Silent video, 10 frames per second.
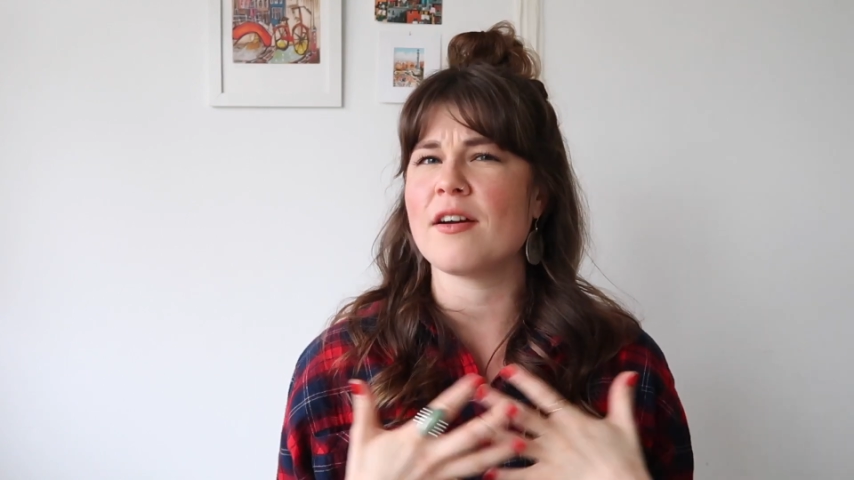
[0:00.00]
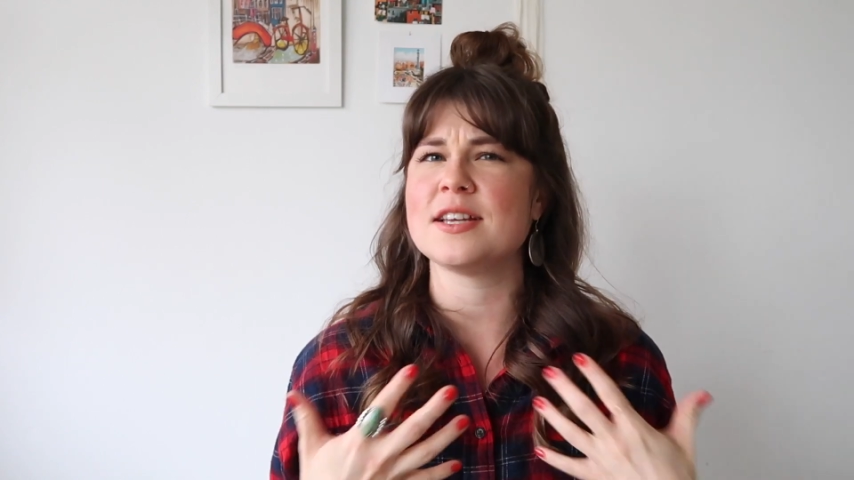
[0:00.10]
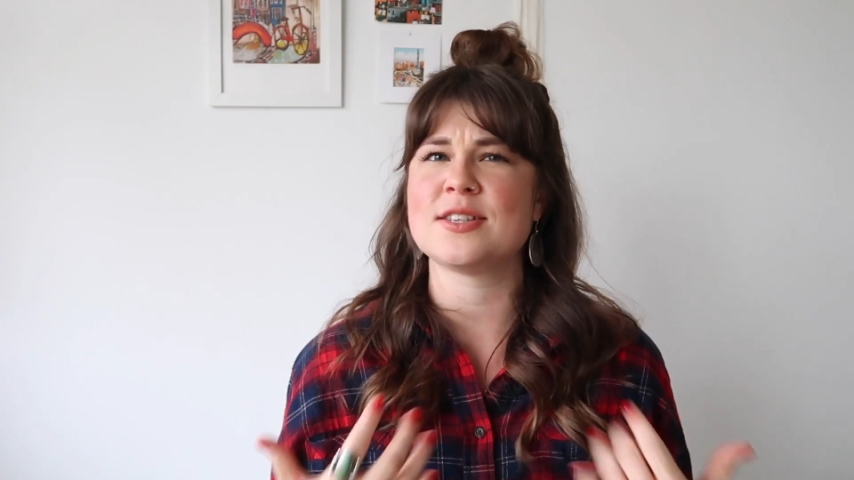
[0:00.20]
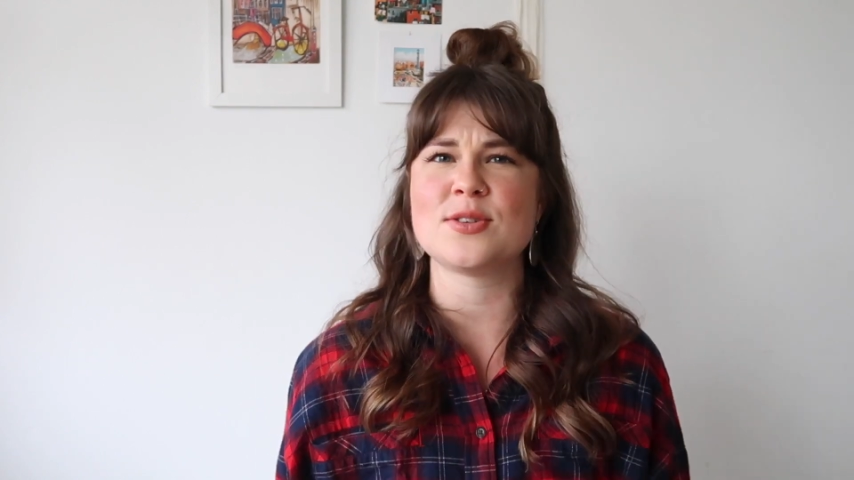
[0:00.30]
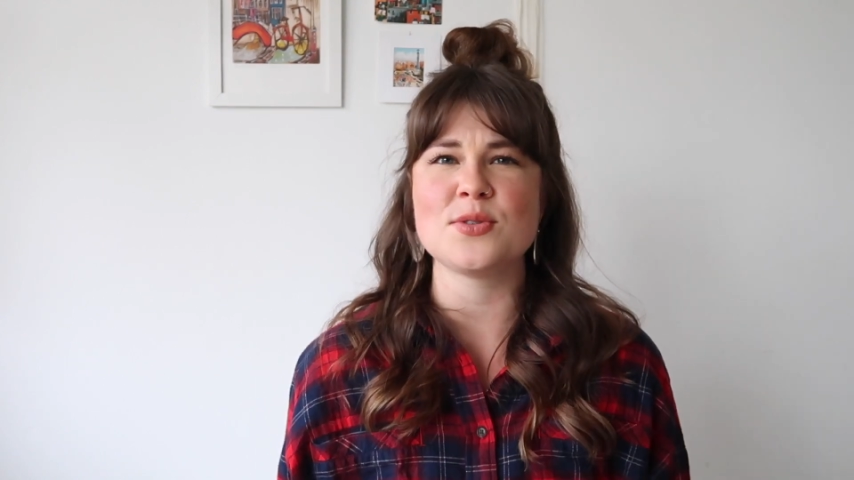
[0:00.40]

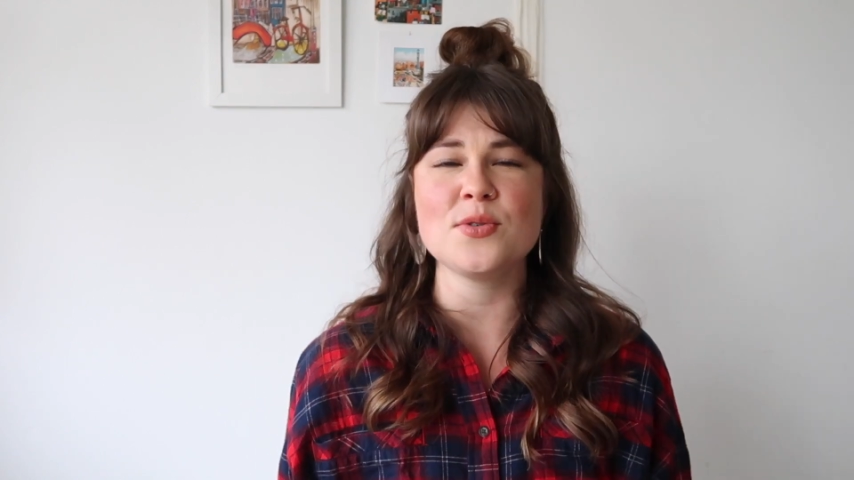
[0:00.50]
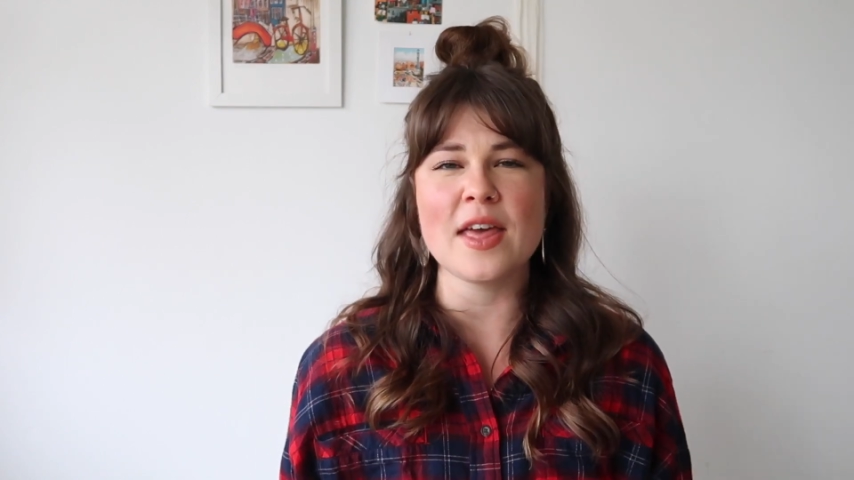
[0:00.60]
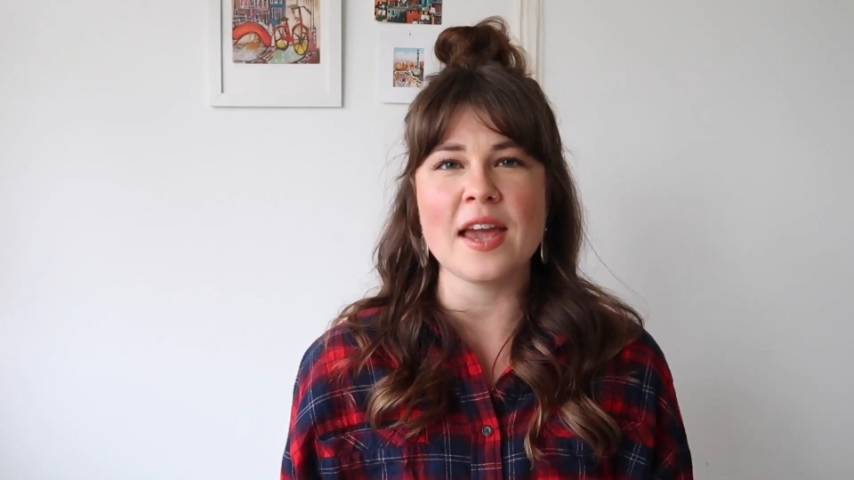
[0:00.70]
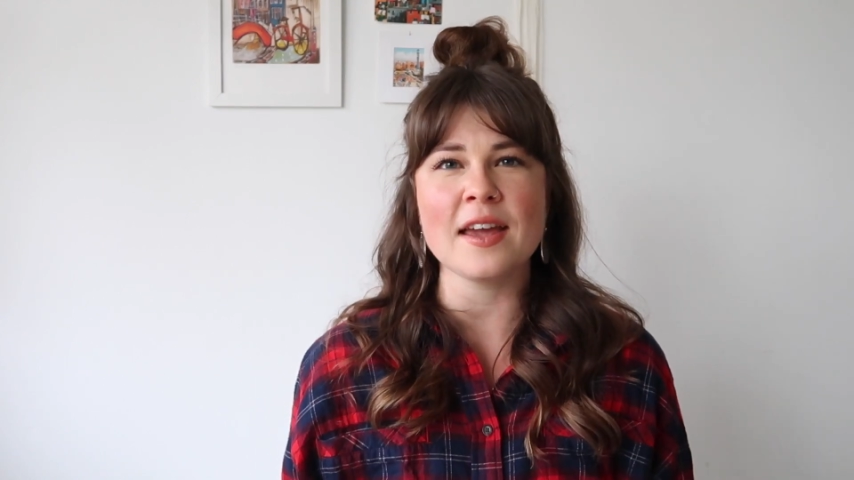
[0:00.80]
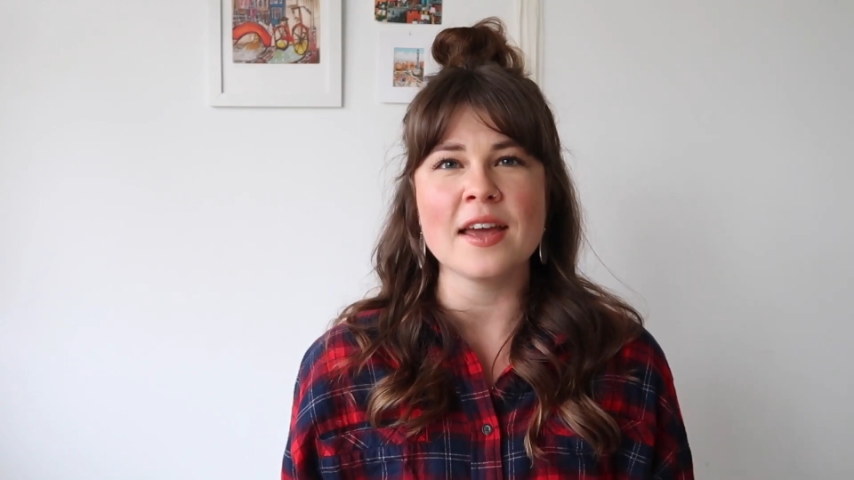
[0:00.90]
very
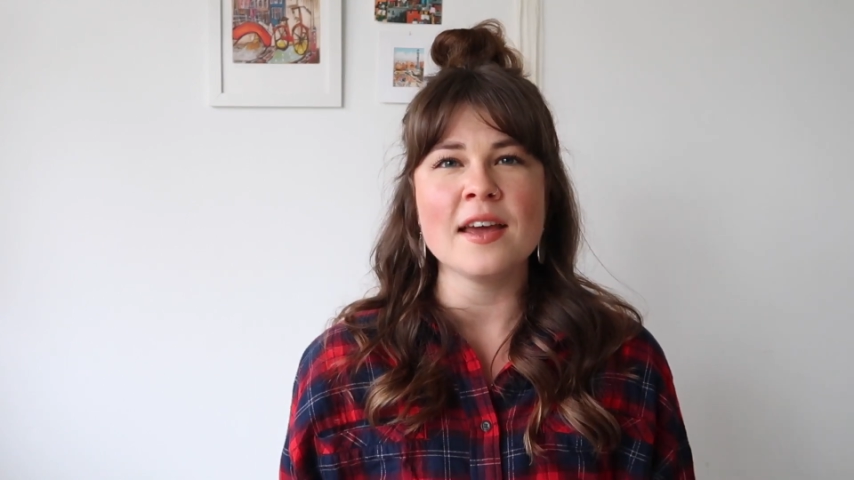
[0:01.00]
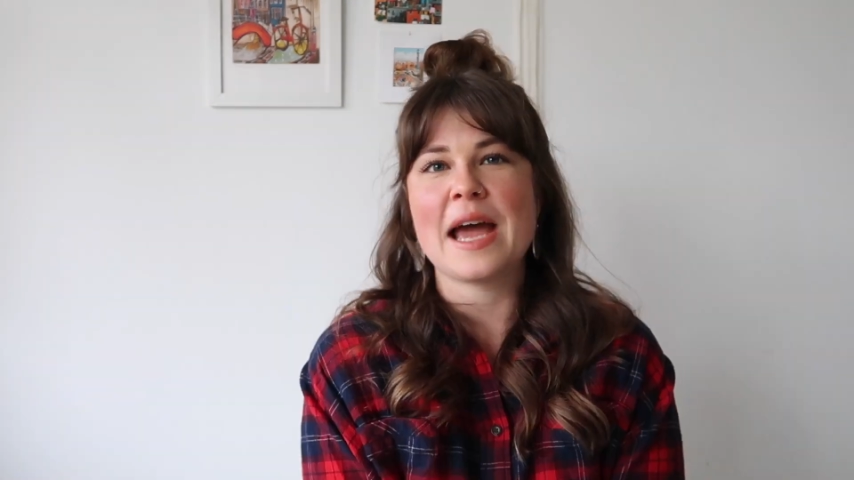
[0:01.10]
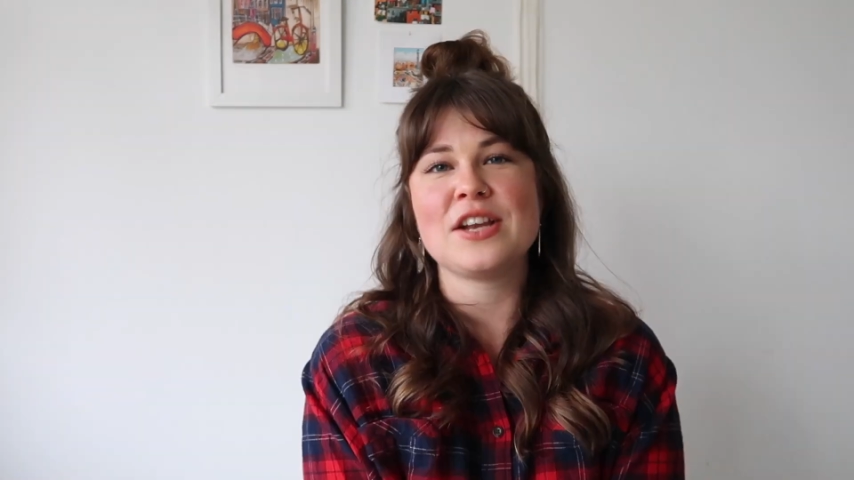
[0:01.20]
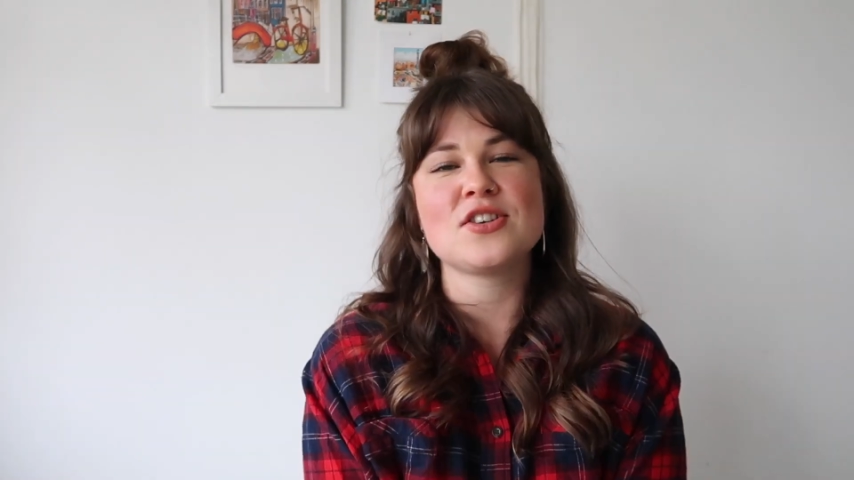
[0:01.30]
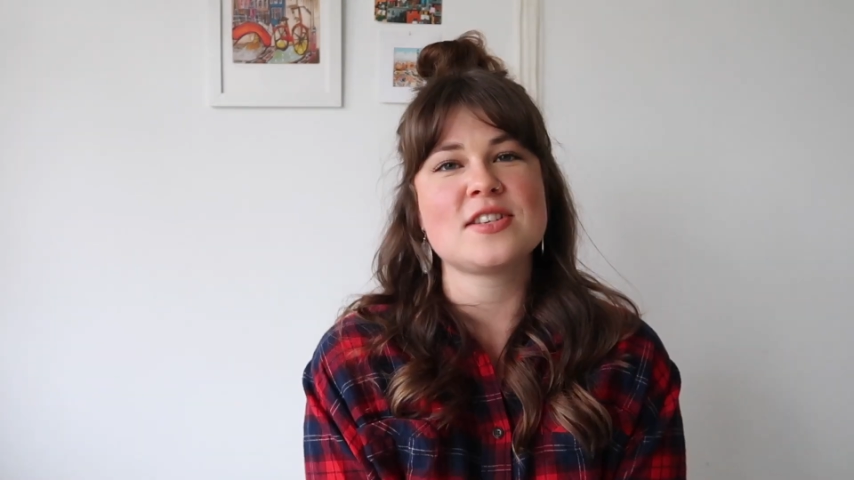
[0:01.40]
soothing, and